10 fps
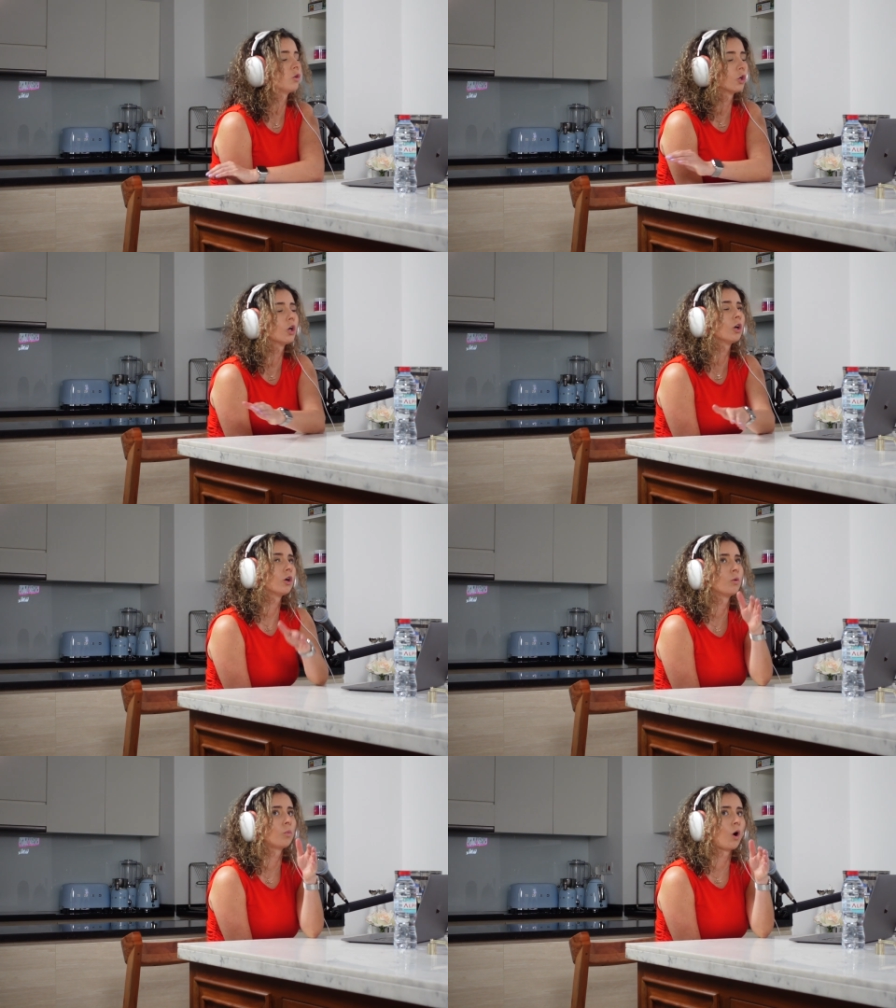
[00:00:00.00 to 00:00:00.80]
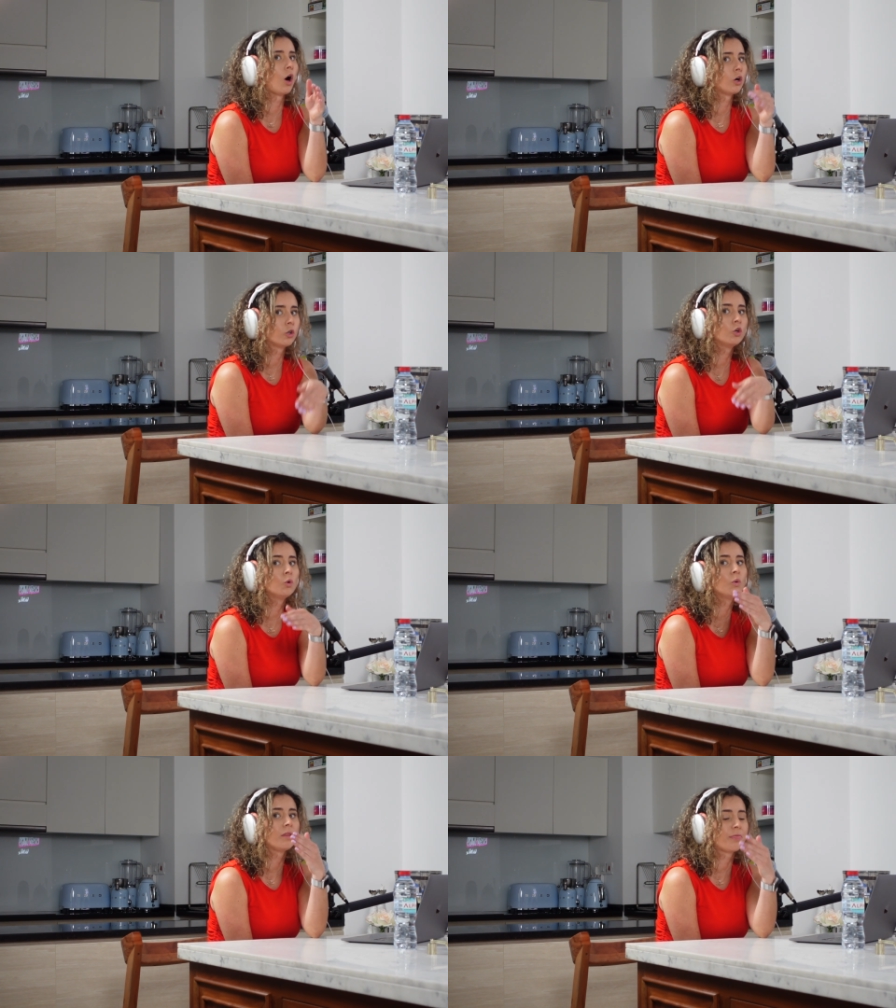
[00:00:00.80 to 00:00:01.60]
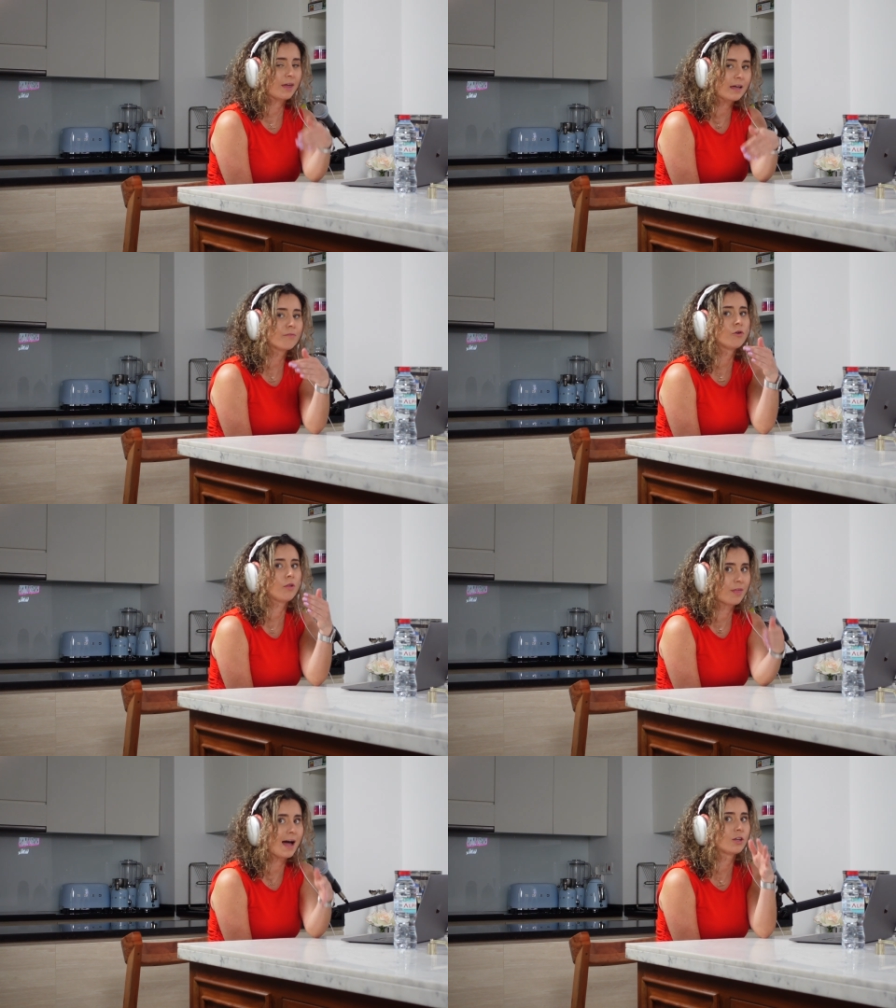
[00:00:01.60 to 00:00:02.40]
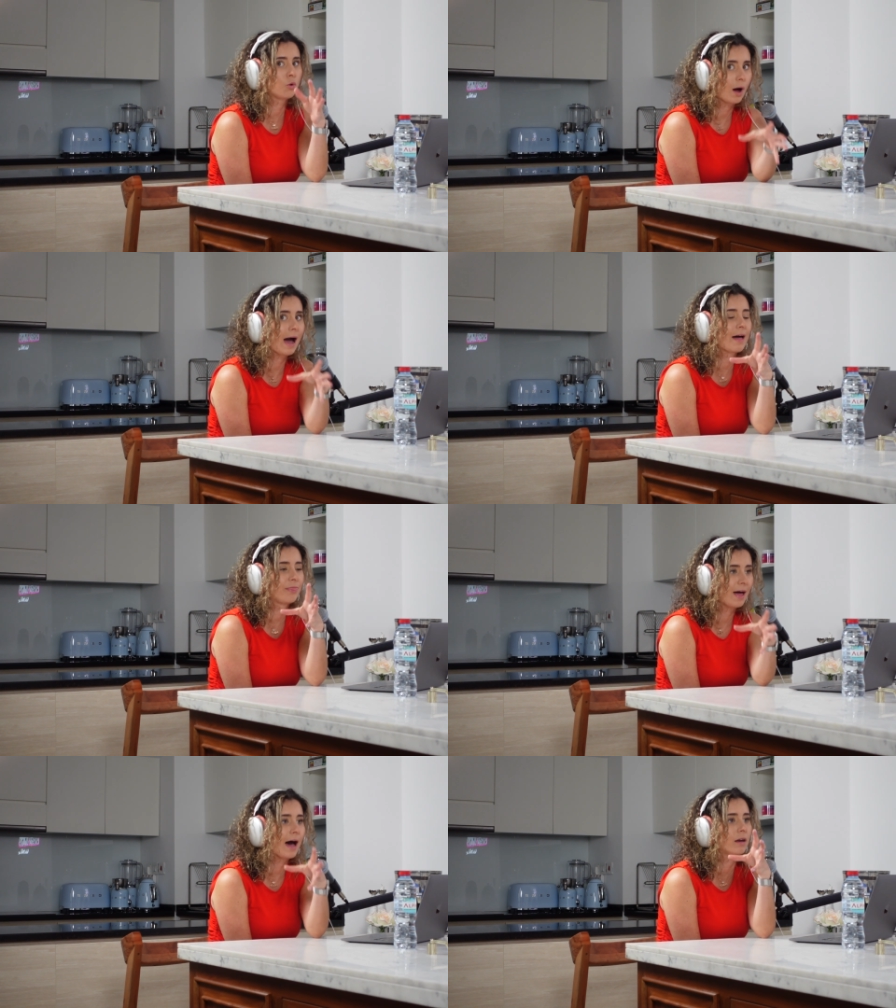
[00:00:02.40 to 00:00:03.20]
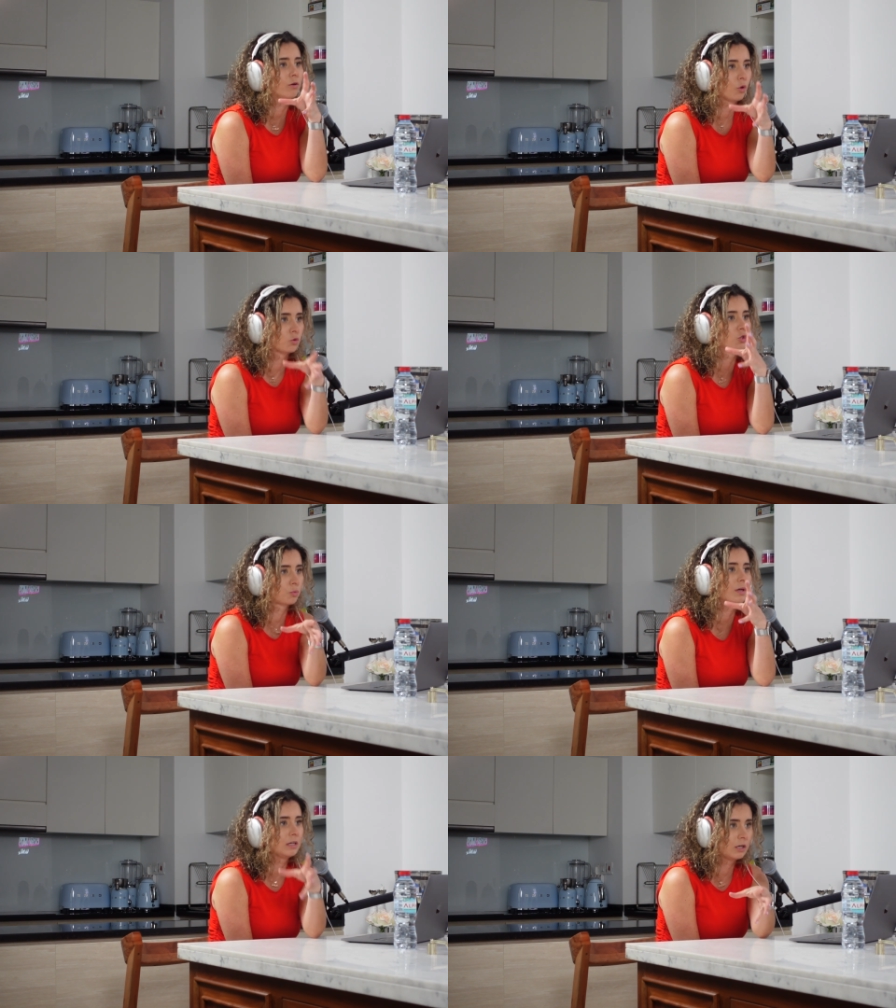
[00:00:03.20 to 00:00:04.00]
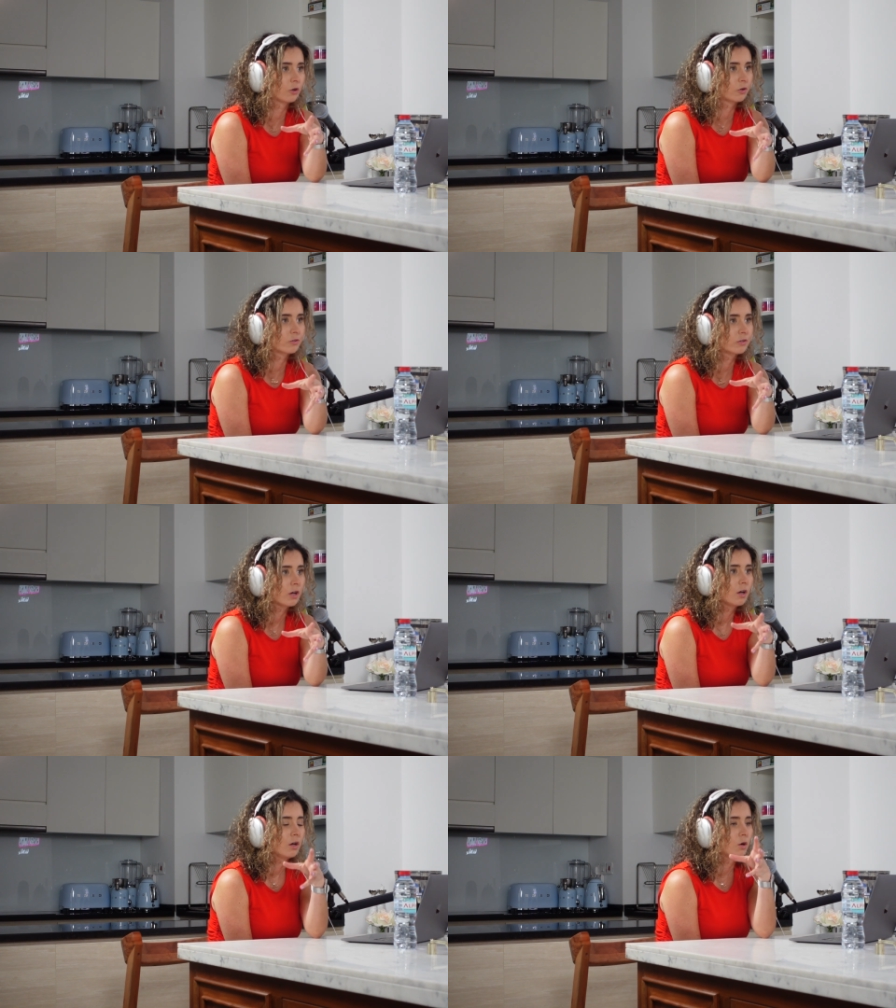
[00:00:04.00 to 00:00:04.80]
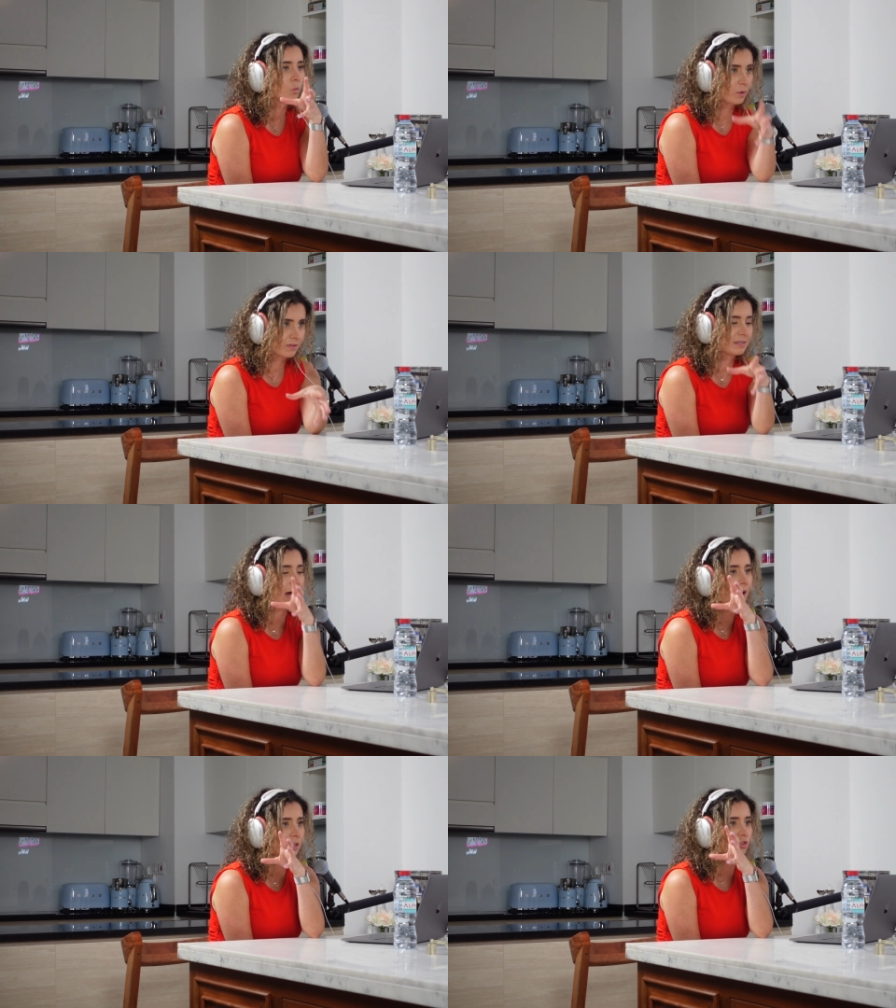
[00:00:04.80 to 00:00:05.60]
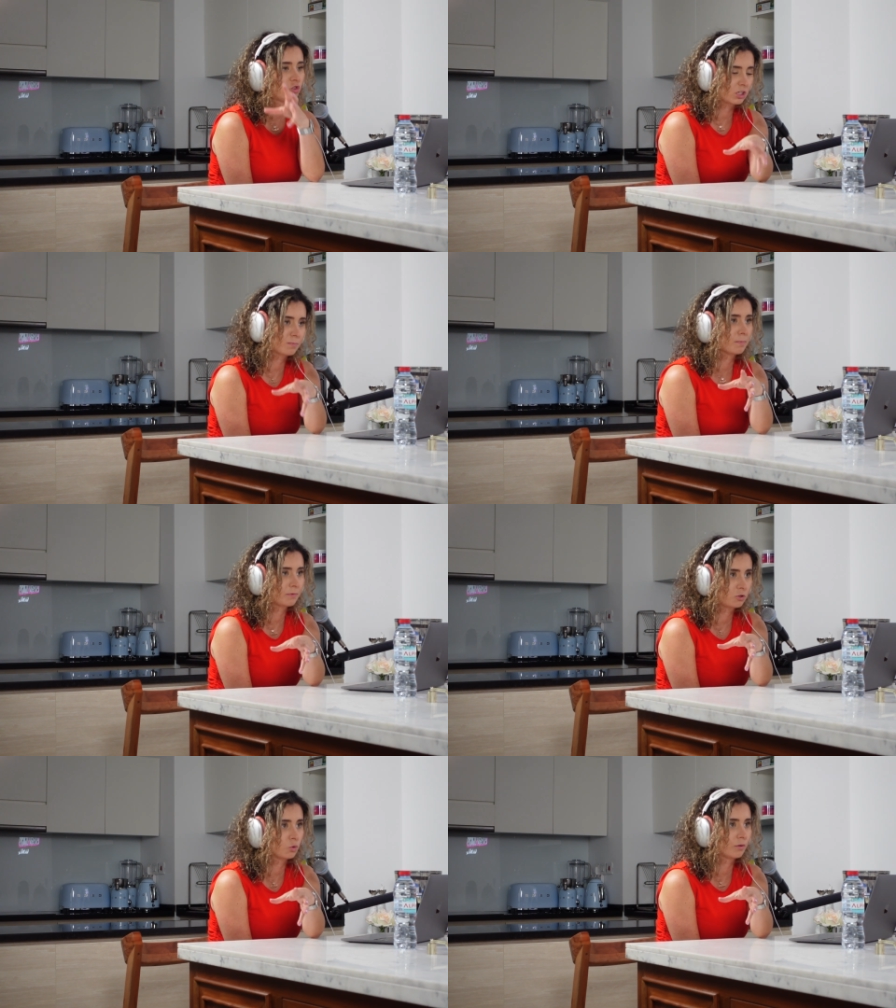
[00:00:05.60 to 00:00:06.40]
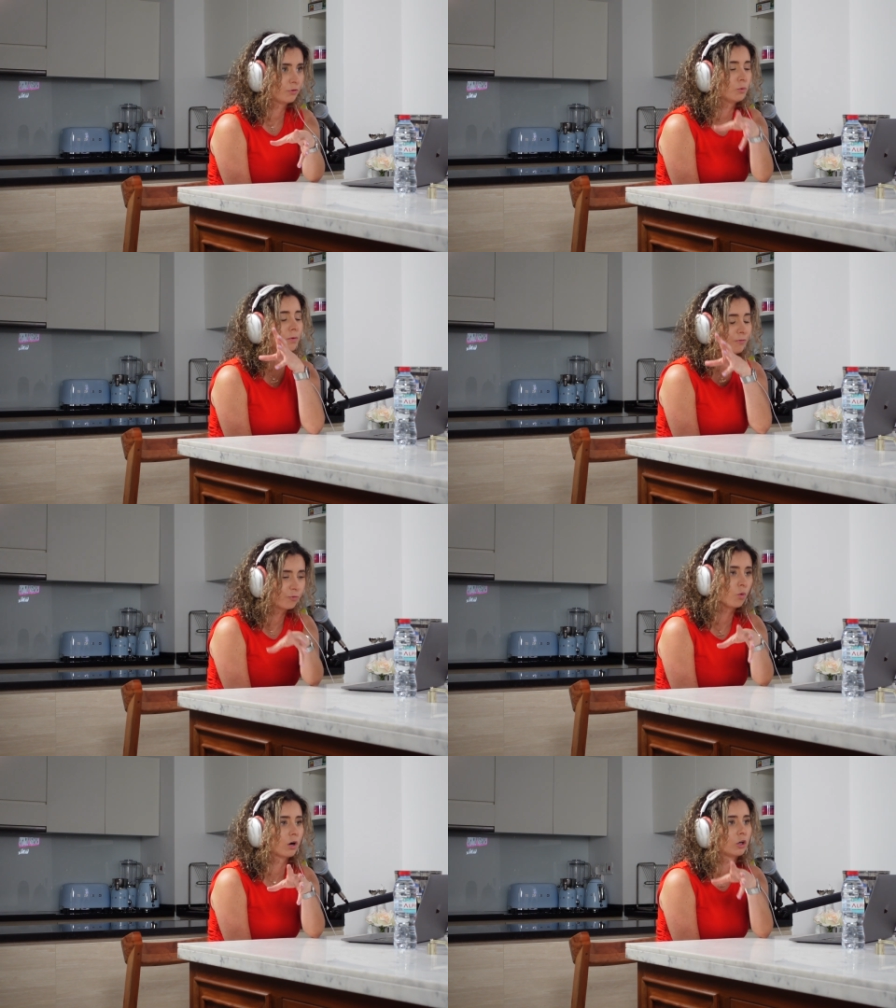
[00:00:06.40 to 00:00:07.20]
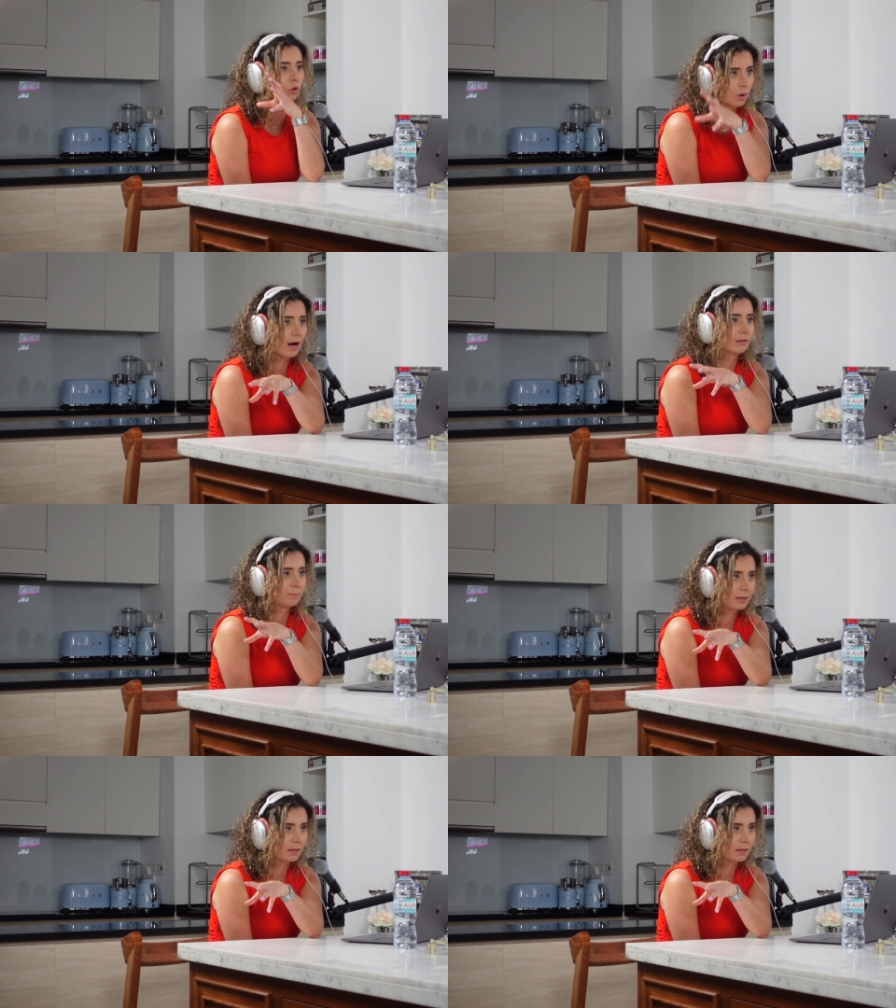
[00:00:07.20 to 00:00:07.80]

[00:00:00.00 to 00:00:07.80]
you're, are you thankful that you had that, those three years with dad, just the two of you before you had